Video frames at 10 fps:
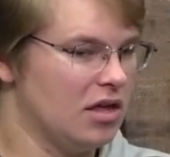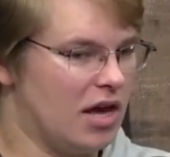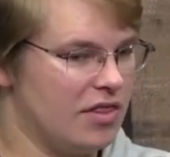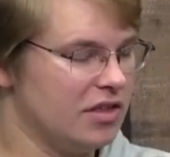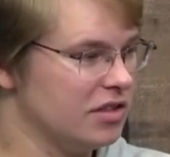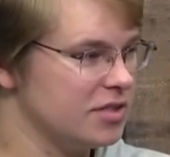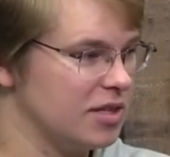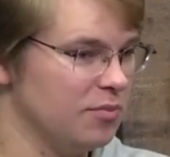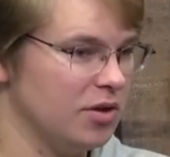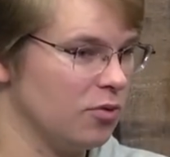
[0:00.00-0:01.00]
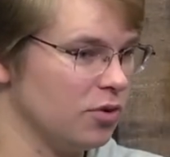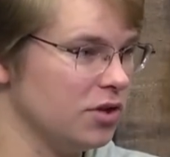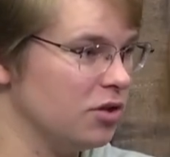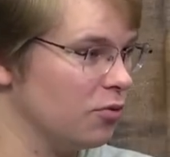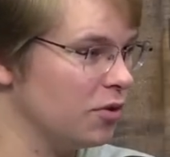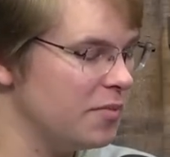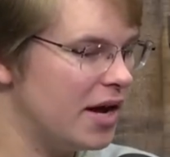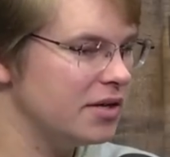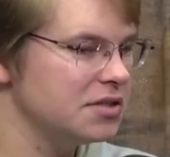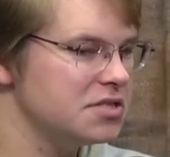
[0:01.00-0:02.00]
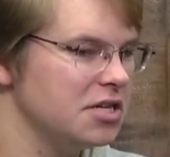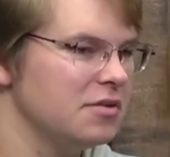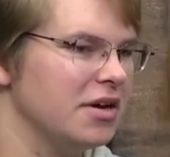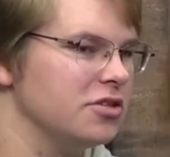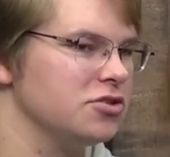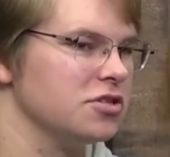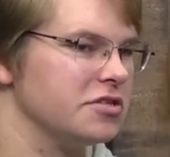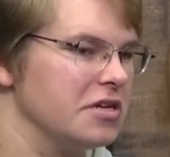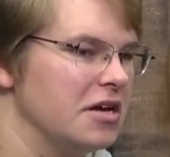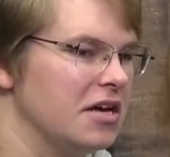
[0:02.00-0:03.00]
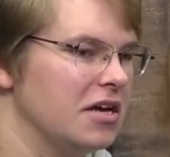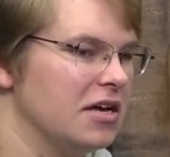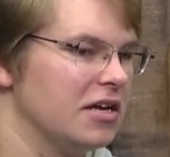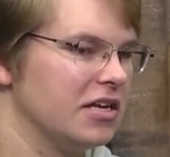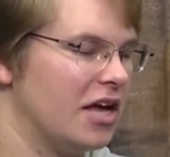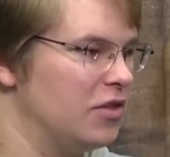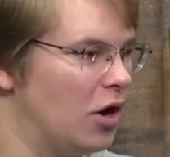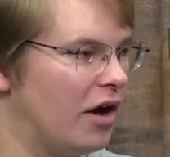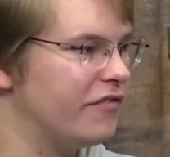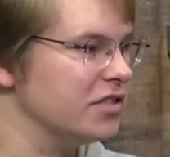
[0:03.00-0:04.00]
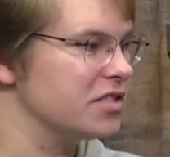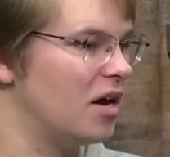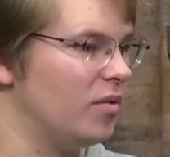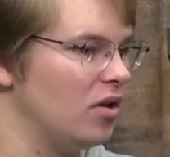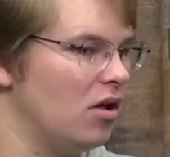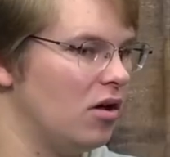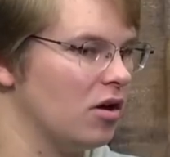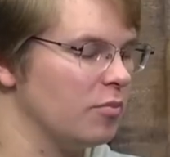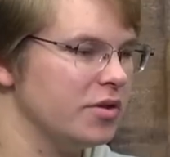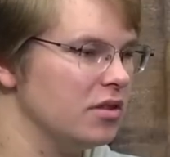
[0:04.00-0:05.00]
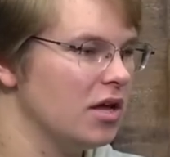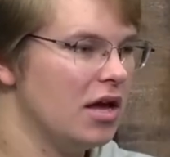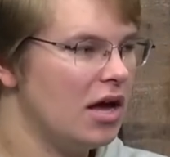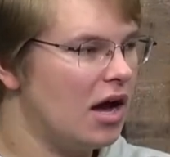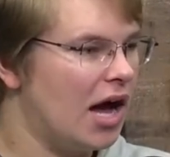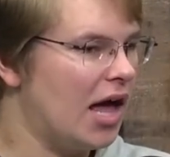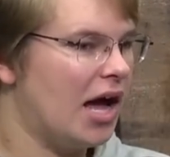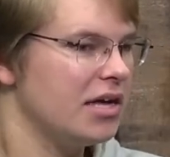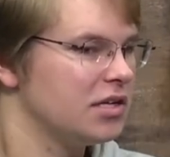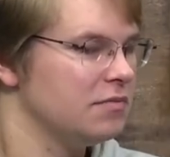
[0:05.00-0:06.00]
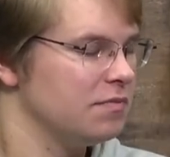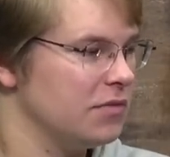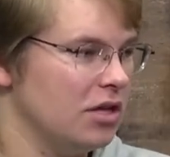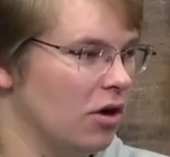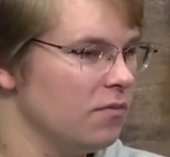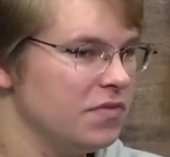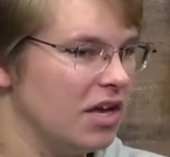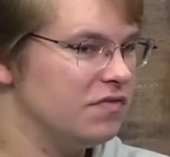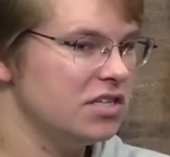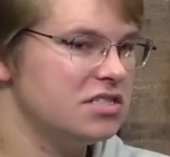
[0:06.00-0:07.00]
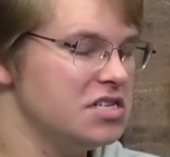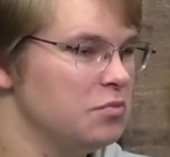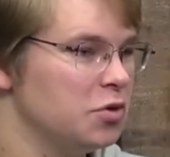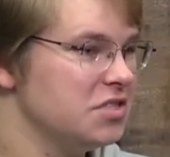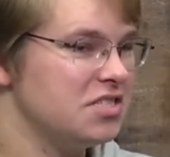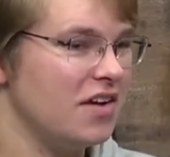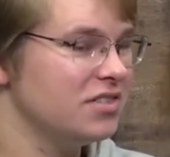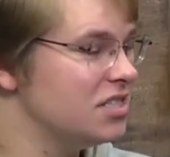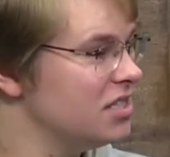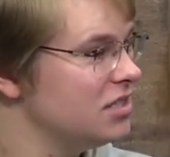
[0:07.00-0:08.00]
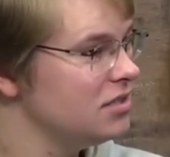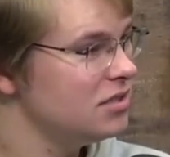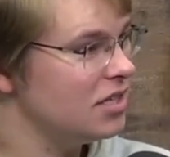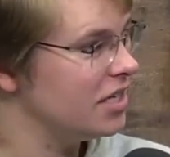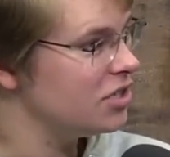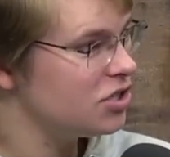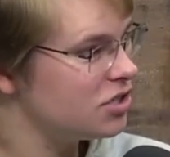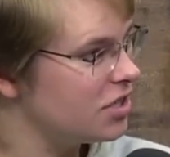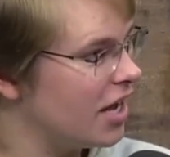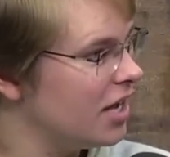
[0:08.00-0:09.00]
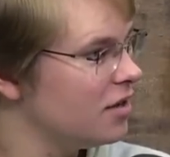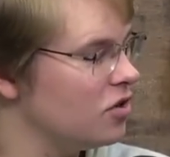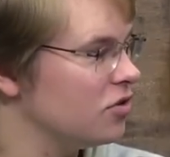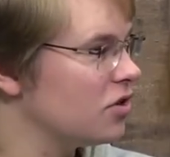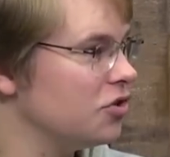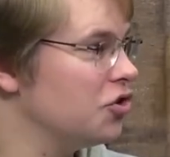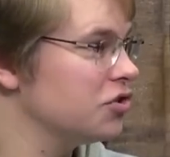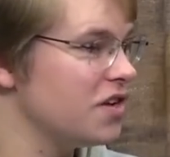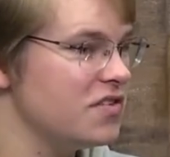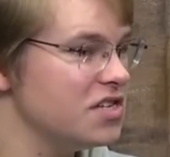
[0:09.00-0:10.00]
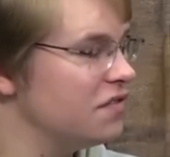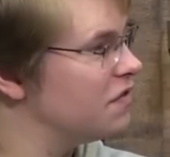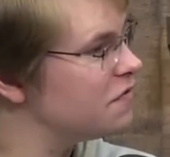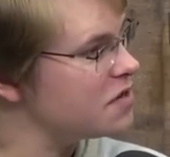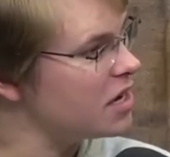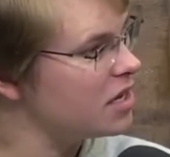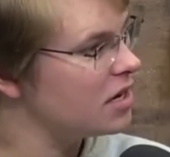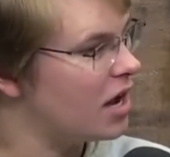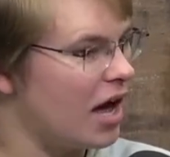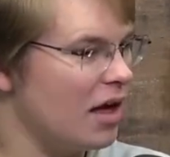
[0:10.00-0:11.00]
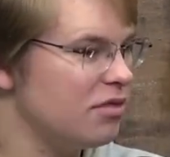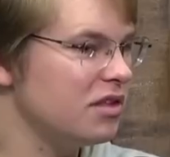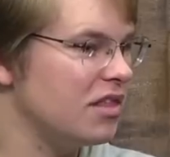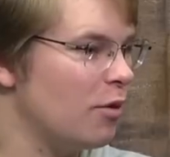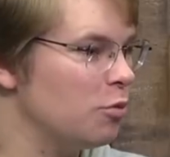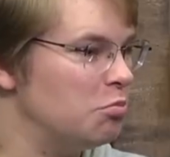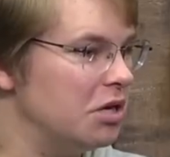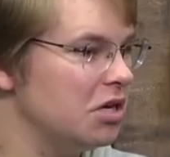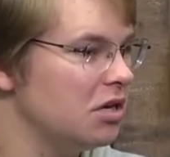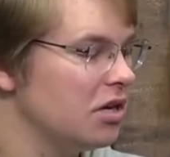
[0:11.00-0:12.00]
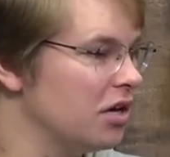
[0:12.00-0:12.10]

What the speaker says: I think this can be a really good rebounding team. It's just, can the offense come along? But I if this team wins 17-ish game, you go 17-15, I think that would be